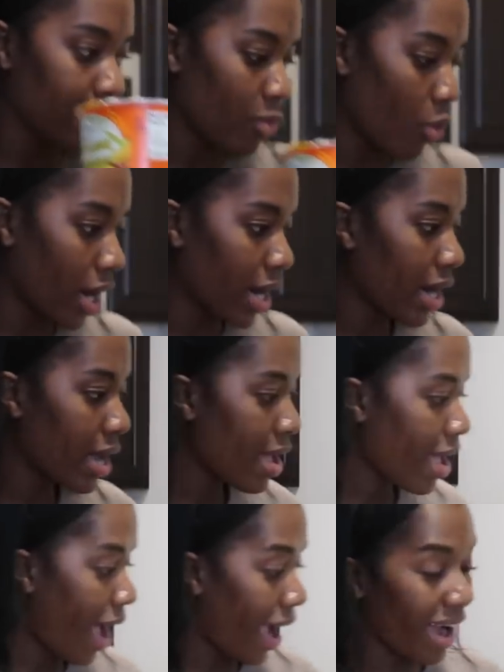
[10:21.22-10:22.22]
some more.
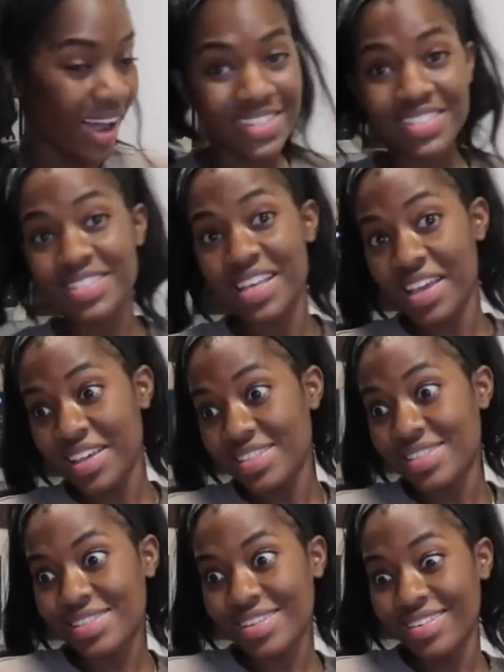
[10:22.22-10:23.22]
I got
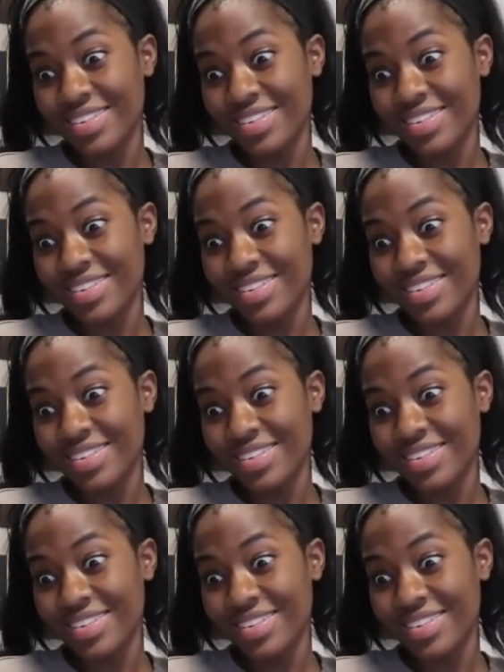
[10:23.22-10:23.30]
six.